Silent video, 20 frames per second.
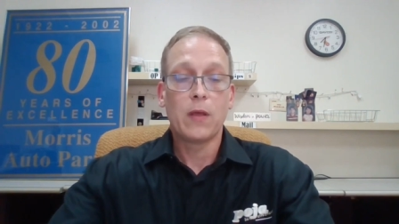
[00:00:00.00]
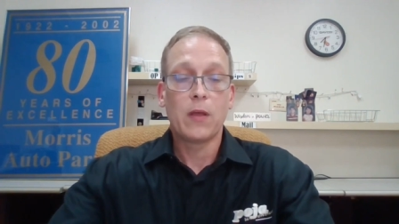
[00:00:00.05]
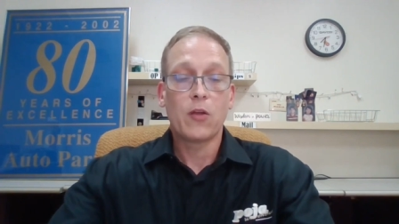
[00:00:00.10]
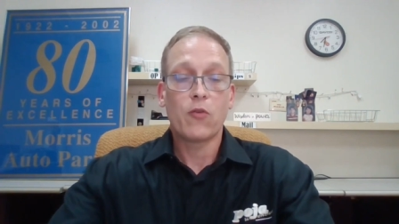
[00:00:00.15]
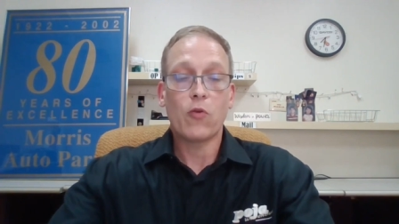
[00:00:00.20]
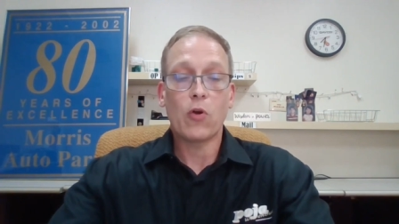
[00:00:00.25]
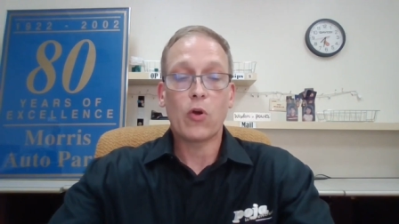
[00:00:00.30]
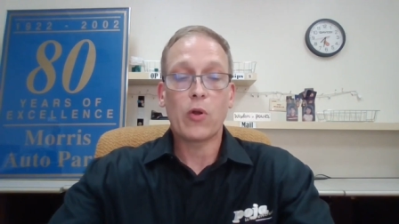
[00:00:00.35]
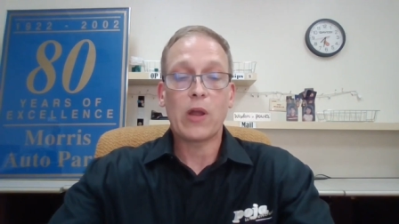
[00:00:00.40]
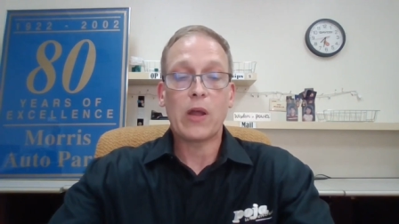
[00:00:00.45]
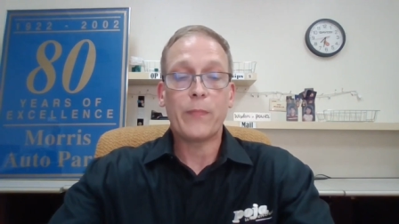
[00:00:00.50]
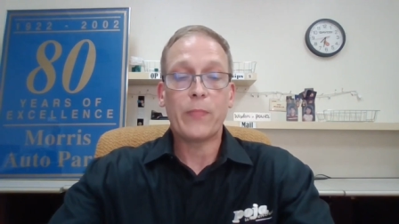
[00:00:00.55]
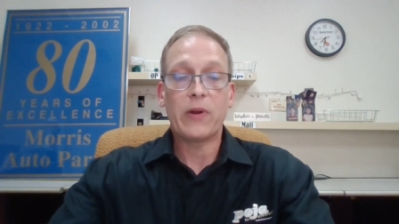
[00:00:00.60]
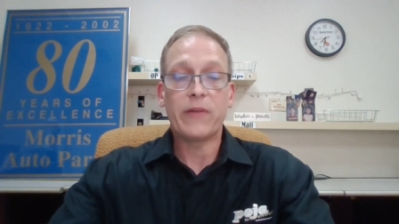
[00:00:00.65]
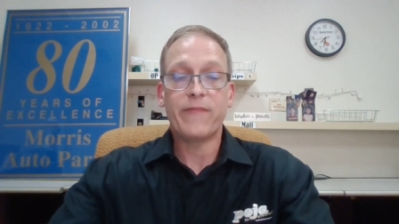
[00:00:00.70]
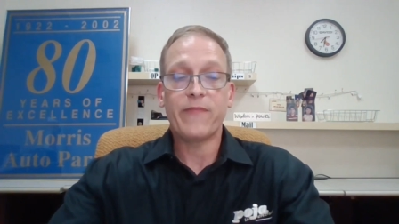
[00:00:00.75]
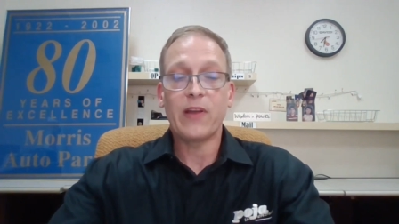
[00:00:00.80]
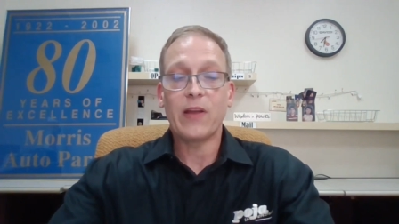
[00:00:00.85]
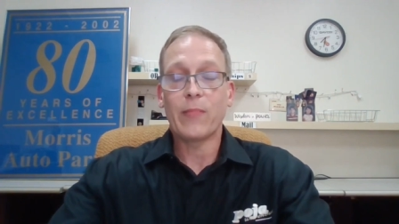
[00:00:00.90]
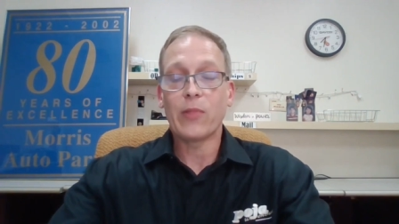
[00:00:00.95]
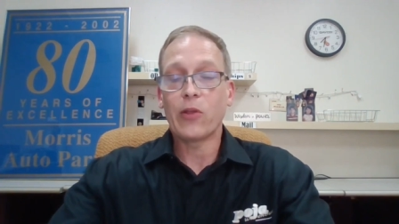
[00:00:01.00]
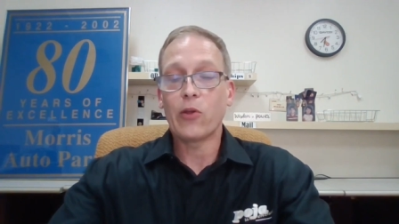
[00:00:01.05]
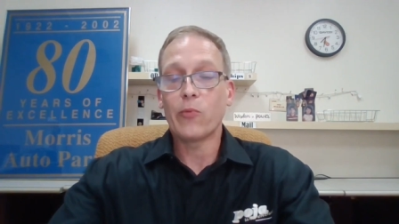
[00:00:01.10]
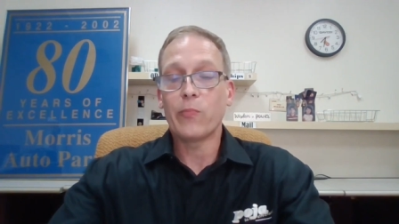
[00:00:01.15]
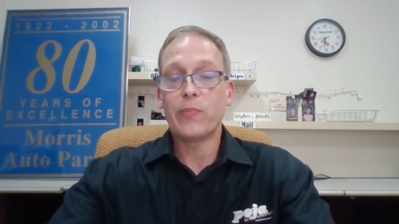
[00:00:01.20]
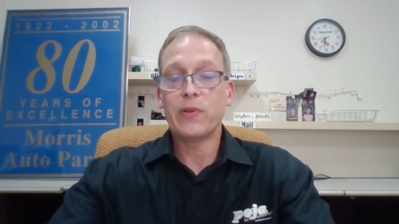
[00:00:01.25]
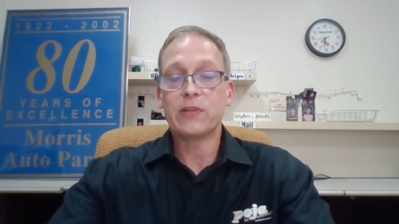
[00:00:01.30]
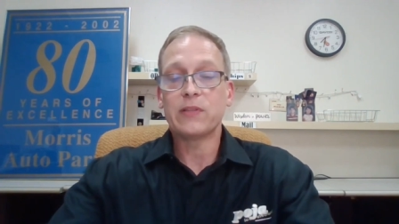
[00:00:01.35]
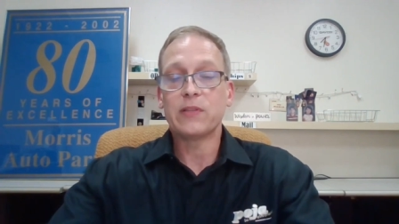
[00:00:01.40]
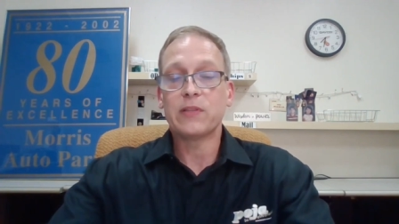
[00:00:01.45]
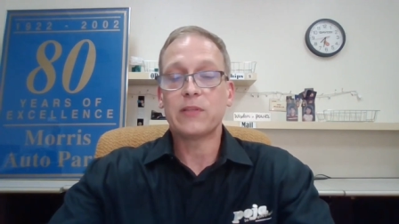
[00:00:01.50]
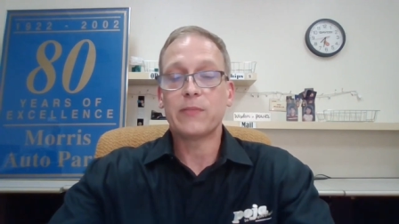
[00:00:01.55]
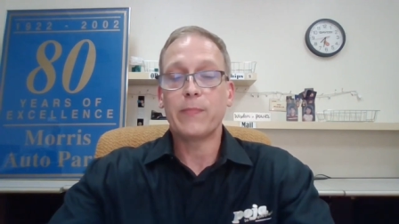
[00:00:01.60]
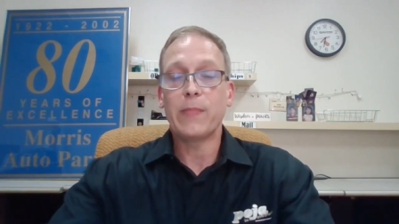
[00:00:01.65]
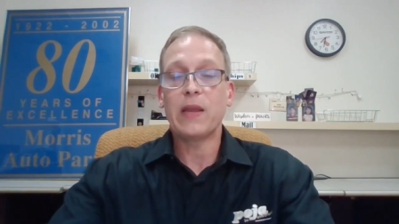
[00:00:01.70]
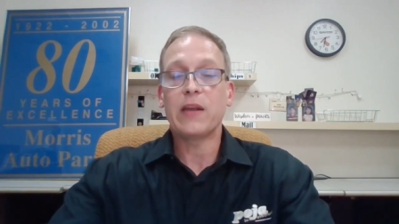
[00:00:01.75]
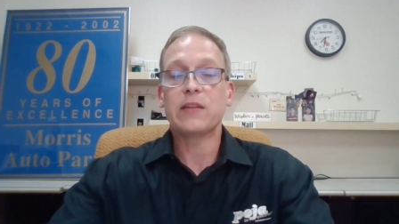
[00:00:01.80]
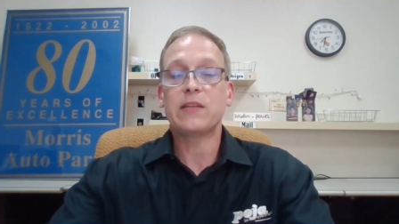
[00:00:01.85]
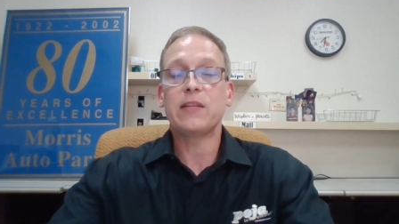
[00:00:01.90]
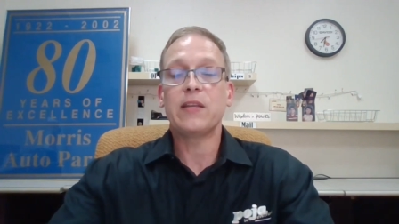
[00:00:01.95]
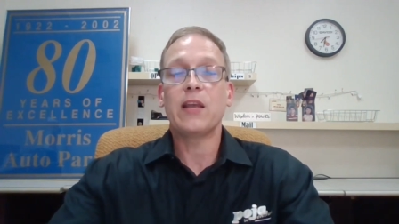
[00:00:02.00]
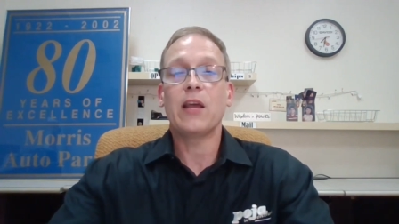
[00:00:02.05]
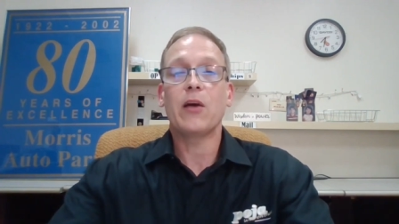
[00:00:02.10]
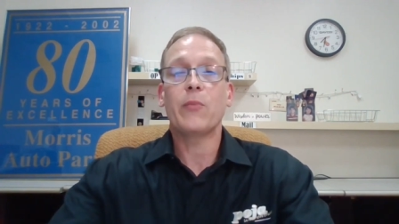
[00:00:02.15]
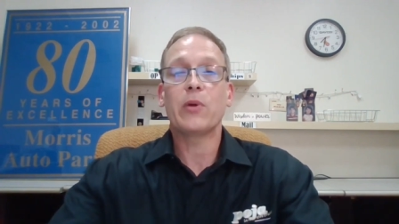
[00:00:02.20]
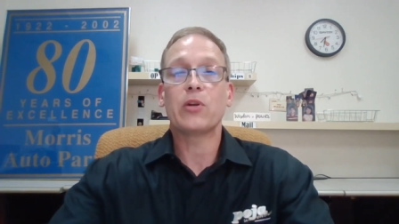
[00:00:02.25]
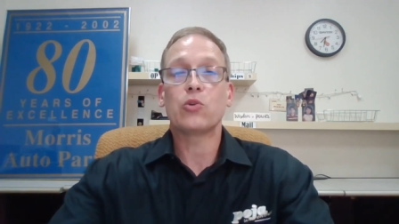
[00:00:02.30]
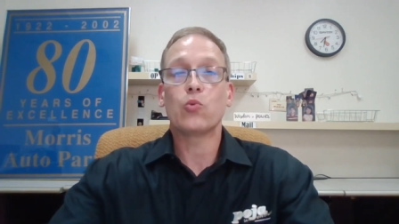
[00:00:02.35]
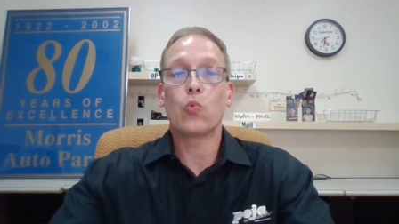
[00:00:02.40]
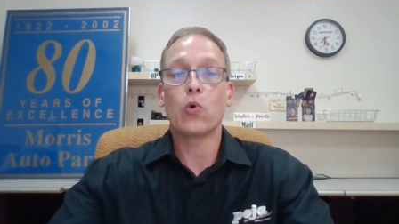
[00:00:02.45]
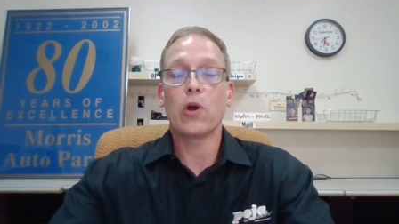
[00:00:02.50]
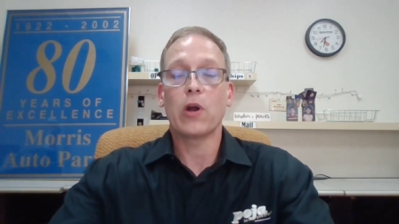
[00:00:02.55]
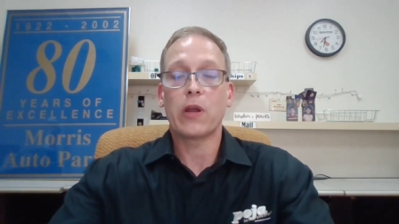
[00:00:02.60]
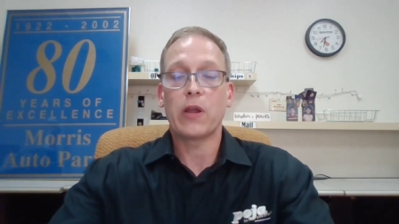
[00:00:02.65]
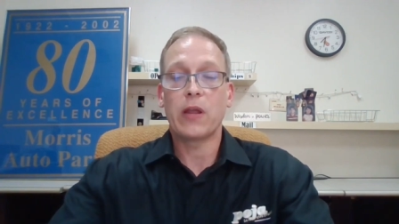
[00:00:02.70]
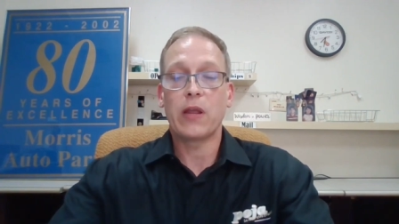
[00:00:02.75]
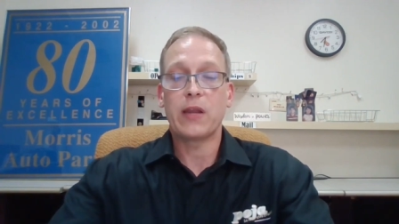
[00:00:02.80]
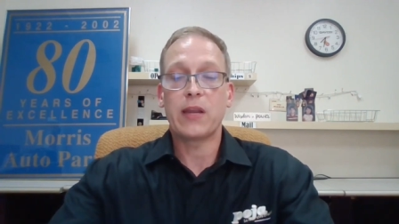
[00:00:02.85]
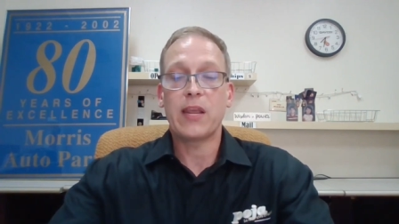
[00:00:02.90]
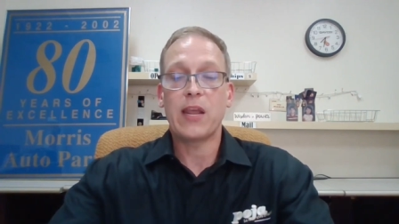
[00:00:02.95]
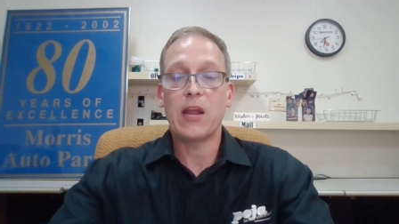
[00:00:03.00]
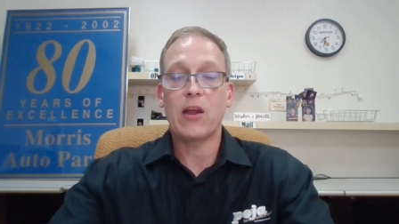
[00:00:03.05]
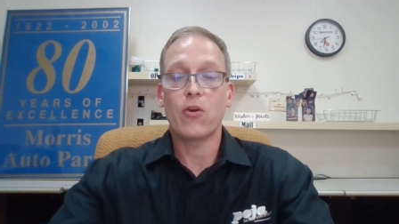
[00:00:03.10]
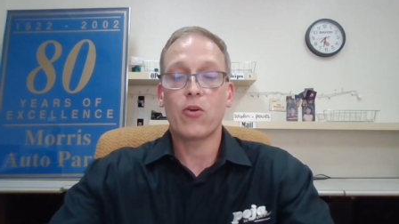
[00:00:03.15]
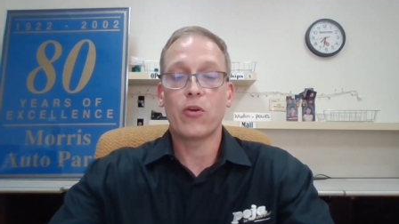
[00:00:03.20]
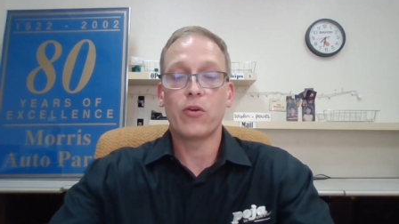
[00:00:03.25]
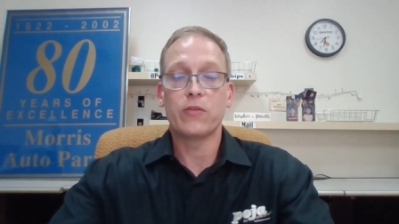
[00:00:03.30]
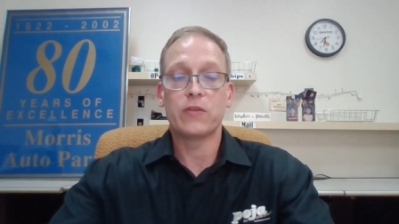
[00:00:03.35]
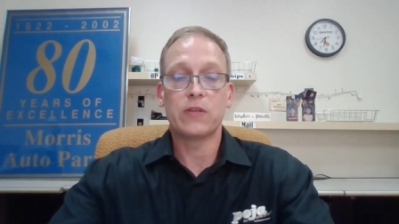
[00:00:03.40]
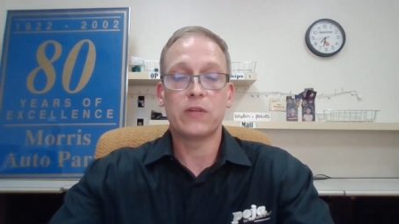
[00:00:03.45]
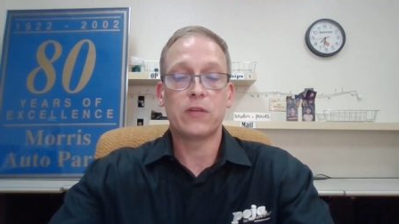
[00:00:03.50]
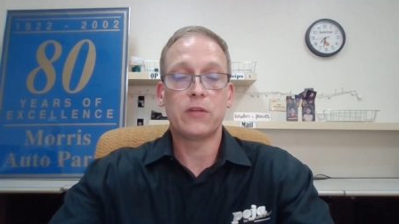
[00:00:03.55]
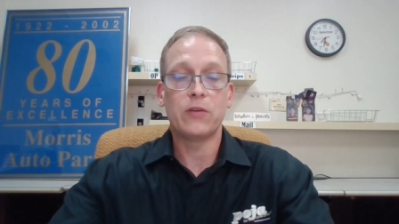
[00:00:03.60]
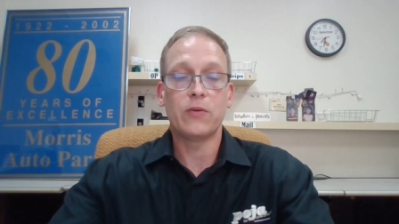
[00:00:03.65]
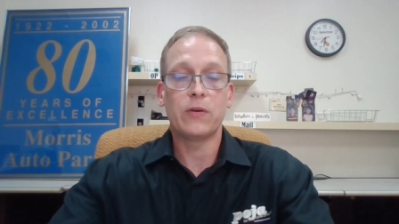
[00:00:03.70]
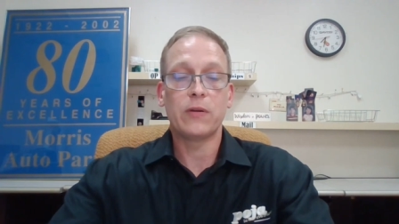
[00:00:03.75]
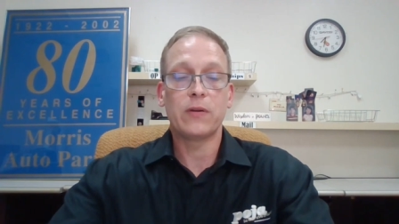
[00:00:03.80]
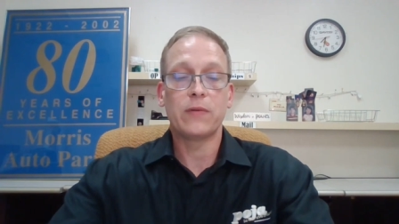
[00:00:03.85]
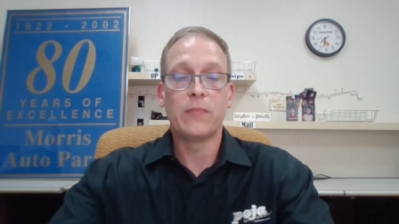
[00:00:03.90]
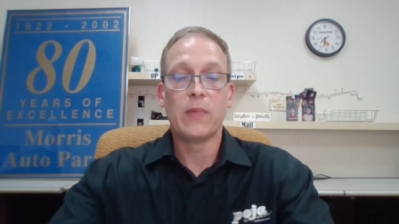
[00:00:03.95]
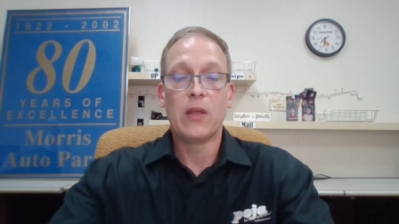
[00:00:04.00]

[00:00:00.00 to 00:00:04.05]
Growing up in a family-owned business made us see how much work and care goes into it.